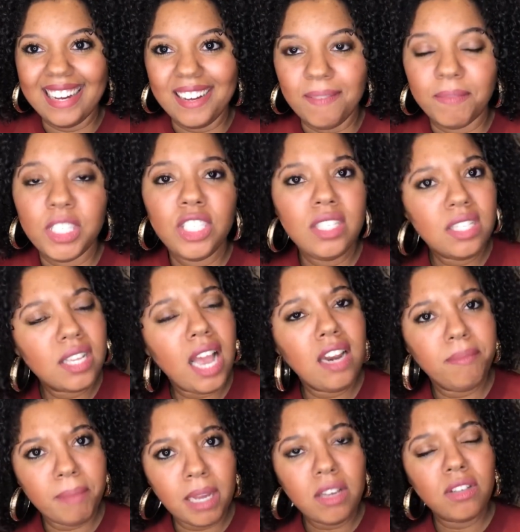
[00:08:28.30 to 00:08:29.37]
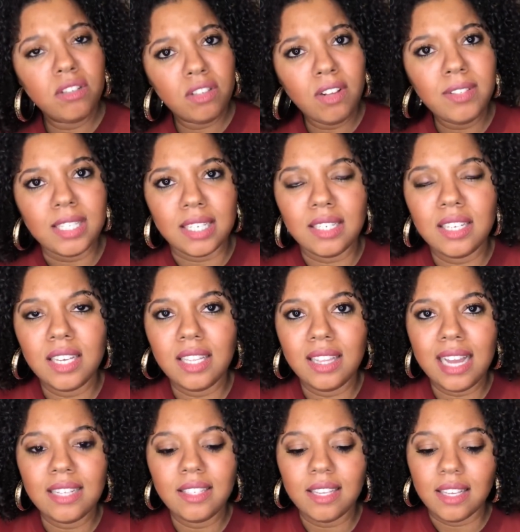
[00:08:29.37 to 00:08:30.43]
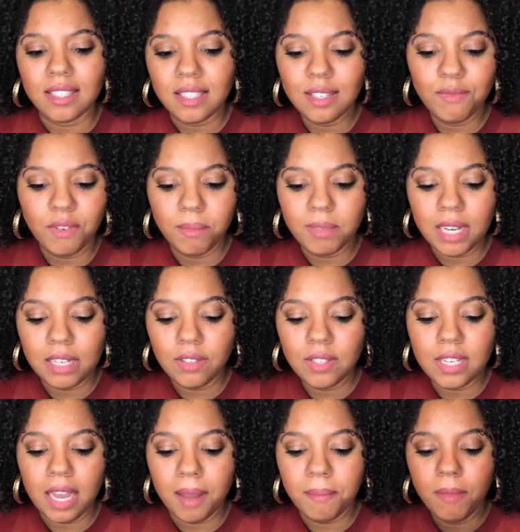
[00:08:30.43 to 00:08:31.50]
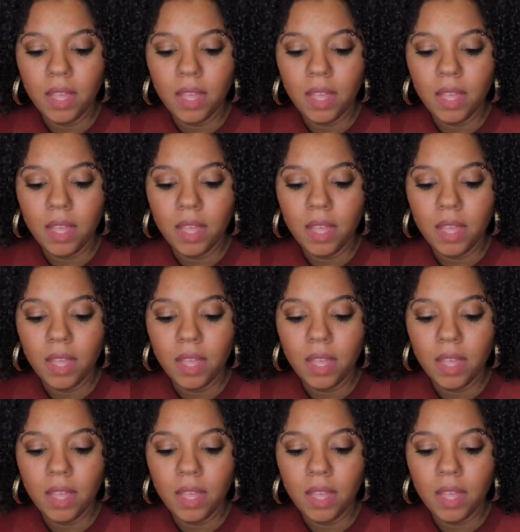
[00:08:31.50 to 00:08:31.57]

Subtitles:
she's kind of my consultant in that sense from time to time.